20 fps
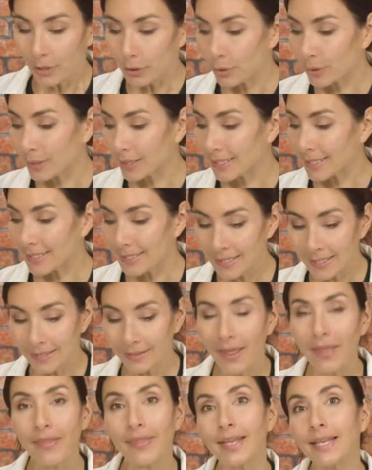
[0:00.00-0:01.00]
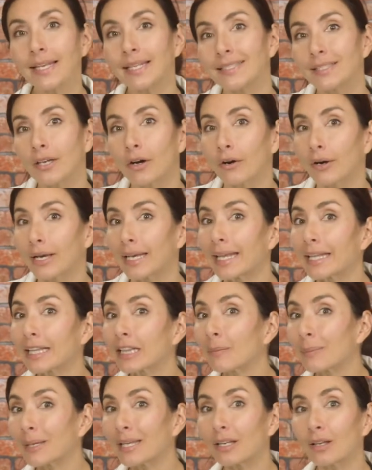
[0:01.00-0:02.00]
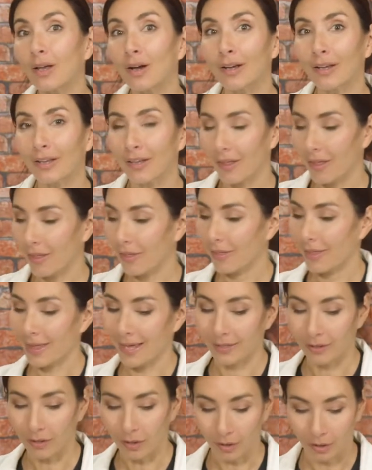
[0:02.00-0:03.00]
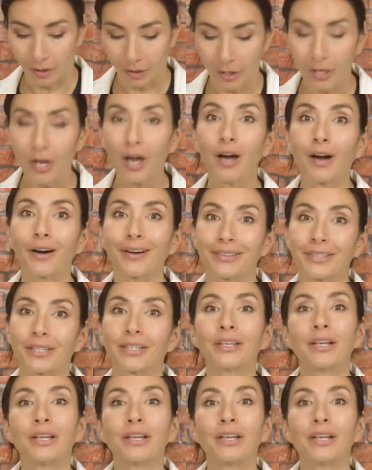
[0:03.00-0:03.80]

you can see that these are a little bit longer than our card.